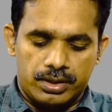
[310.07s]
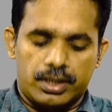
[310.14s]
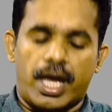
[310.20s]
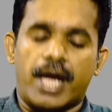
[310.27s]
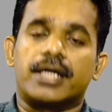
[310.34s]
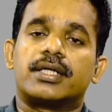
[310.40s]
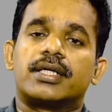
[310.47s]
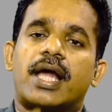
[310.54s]

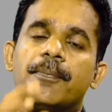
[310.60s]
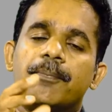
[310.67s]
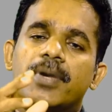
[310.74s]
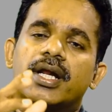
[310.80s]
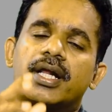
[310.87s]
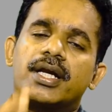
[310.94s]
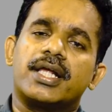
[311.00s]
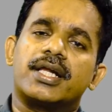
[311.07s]
A
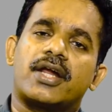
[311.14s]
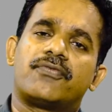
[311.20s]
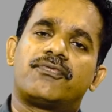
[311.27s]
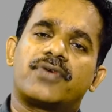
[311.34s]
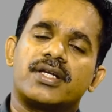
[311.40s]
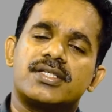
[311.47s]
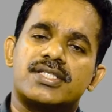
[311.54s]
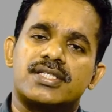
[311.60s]
temporary
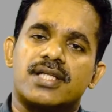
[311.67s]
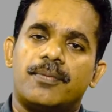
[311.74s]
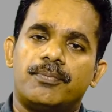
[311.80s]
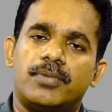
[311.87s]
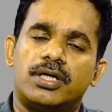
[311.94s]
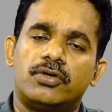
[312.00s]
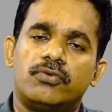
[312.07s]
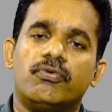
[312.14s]
reference
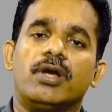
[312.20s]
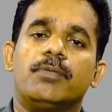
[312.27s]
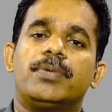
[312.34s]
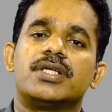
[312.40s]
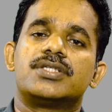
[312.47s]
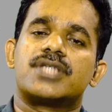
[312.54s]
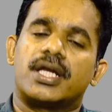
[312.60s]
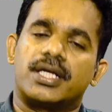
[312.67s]
number will
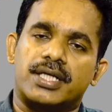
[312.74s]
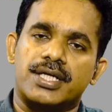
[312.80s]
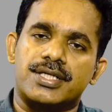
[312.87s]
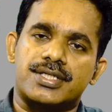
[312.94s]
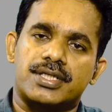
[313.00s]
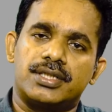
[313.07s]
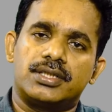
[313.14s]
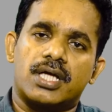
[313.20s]
be
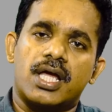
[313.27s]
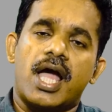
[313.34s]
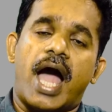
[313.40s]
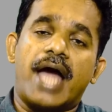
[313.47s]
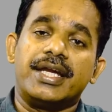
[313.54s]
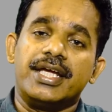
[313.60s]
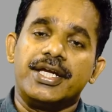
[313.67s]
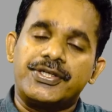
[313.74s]
generated
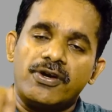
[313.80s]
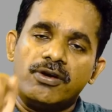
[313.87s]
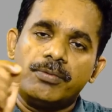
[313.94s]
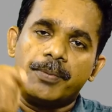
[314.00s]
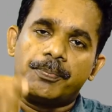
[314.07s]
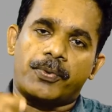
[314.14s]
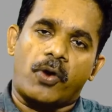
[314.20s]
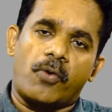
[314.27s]
and it will be
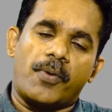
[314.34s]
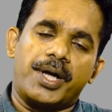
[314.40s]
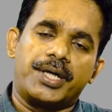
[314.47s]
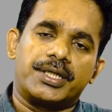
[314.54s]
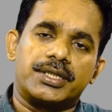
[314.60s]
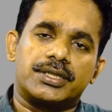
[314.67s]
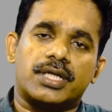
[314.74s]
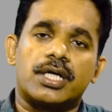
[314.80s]

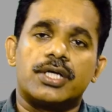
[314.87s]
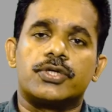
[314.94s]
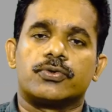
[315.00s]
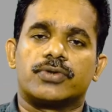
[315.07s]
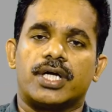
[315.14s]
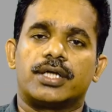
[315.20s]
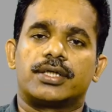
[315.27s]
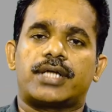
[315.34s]
provided to
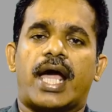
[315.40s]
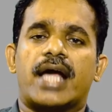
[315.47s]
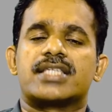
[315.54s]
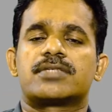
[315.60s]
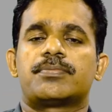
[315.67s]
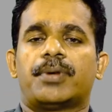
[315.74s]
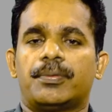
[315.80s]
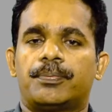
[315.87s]
the
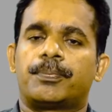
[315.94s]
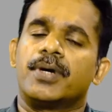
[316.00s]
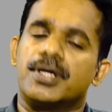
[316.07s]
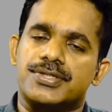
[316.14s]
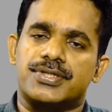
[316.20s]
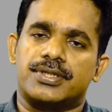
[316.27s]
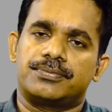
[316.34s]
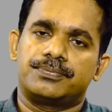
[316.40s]
taxable
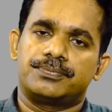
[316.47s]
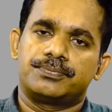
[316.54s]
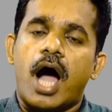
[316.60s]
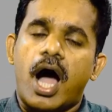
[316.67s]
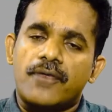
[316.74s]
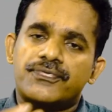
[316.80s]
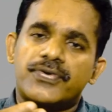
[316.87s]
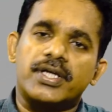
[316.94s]
person.
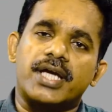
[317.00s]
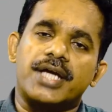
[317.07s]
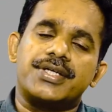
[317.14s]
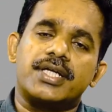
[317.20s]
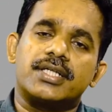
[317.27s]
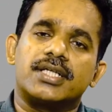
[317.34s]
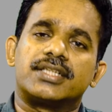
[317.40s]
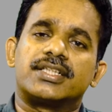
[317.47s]
After
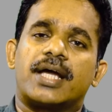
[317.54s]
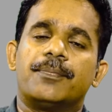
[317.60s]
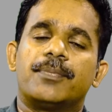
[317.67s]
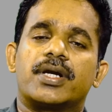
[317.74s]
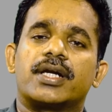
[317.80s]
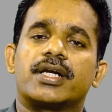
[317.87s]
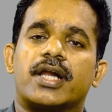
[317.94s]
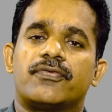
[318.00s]
getting the
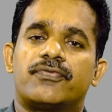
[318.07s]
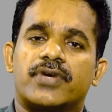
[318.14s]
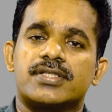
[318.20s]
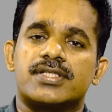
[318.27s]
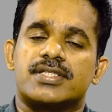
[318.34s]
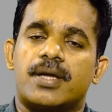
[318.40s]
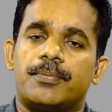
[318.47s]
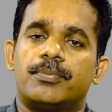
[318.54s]
temporary
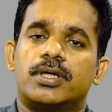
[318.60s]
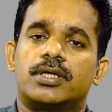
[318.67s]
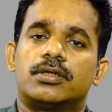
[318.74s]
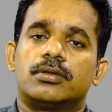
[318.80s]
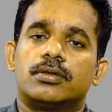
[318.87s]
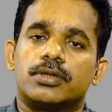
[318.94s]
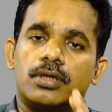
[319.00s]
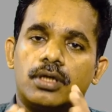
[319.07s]
reference number,
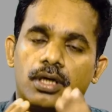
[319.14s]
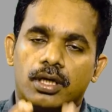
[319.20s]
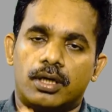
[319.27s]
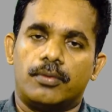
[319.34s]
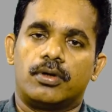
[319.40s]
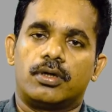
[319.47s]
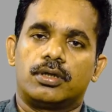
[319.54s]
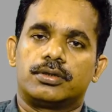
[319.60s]

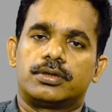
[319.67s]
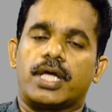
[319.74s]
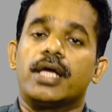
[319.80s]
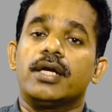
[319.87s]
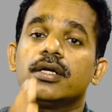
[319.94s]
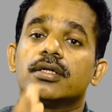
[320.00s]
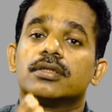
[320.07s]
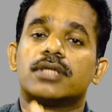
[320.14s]

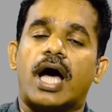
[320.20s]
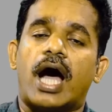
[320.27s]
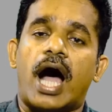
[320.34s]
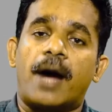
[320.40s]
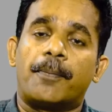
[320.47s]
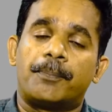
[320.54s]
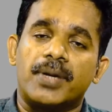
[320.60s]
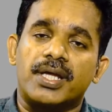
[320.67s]
then the
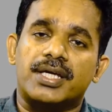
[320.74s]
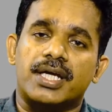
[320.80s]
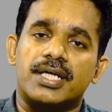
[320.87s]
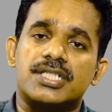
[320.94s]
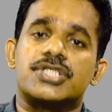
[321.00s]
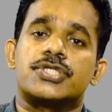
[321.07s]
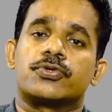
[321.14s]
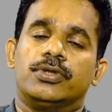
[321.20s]

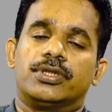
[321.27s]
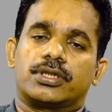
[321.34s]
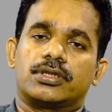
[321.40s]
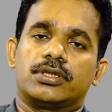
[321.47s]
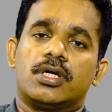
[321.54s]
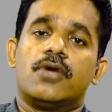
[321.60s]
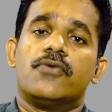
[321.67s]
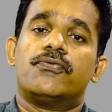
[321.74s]
applicant should
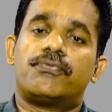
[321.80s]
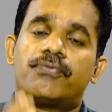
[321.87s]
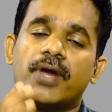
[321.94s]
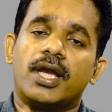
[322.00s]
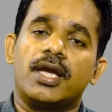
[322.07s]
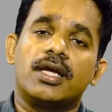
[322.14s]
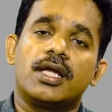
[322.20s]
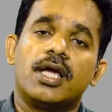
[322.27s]

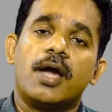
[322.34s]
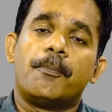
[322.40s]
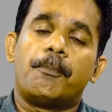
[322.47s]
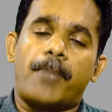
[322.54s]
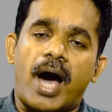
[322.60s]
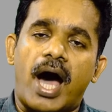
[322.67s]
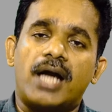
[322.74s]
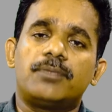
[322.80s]
fill
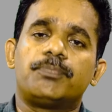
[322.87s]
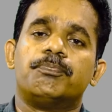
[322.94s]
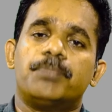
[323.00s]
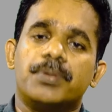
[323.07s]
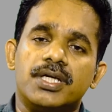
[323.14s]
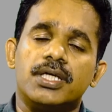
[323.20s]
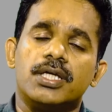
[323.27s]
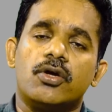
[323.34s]
Part
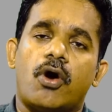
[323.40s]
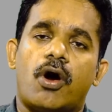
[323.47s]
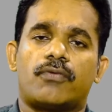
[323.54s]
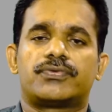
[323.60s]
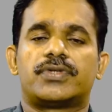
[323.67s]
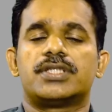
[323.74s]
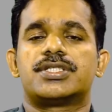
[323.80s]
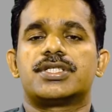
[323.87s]
B
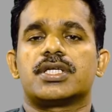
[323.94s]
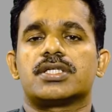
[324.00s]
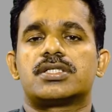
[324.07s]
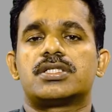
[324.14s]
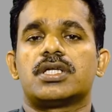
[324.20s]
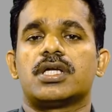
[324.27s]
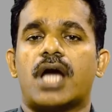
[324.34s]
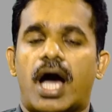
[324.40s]
of the
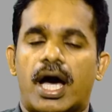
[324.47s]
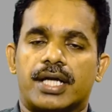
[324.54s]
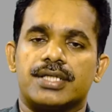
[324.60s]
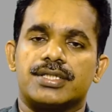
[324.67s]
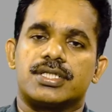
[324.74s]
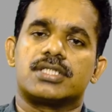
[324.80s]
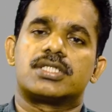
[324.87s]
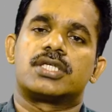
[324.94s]
GST
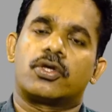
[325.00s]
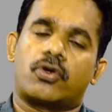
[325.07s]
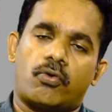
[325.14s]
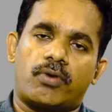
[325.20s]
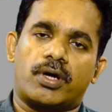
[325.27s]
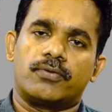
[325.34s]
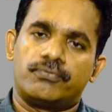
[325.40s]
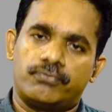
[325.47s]
REG
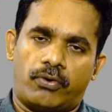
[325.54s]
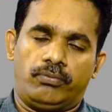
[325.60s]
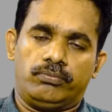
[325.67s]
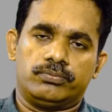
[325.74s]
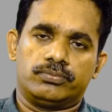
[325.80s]
01 form.